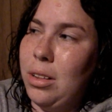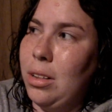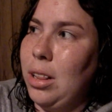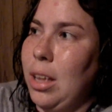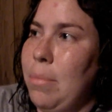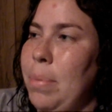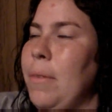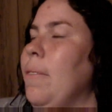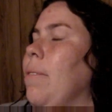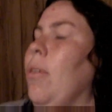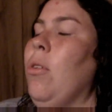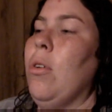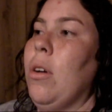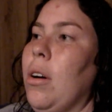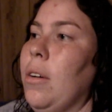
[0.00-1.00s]
clip
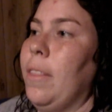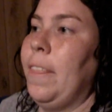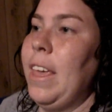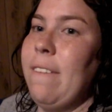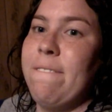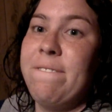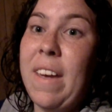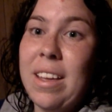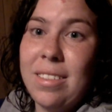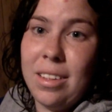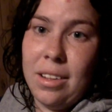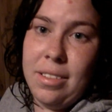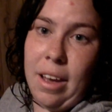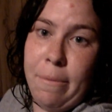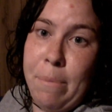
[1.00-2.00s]
for the
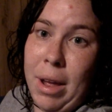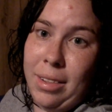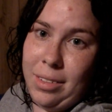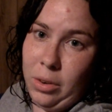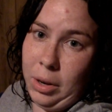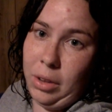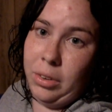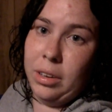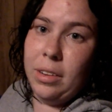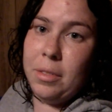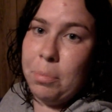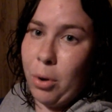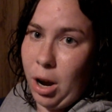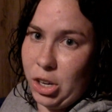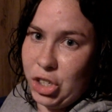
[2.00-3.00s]
Faces of Mental
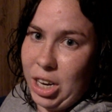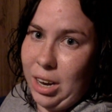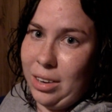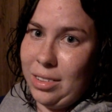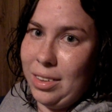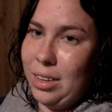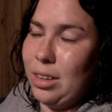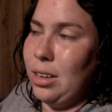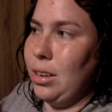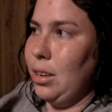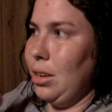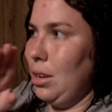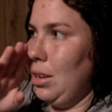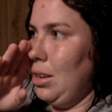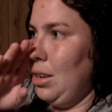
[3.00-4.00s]
Illness project.
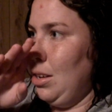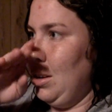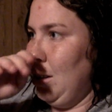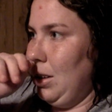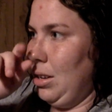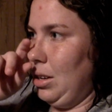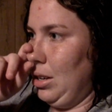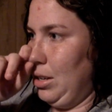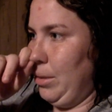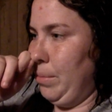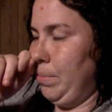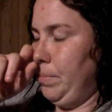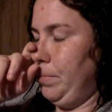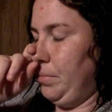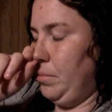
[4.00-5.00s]

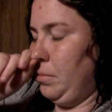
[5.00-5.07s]
Um,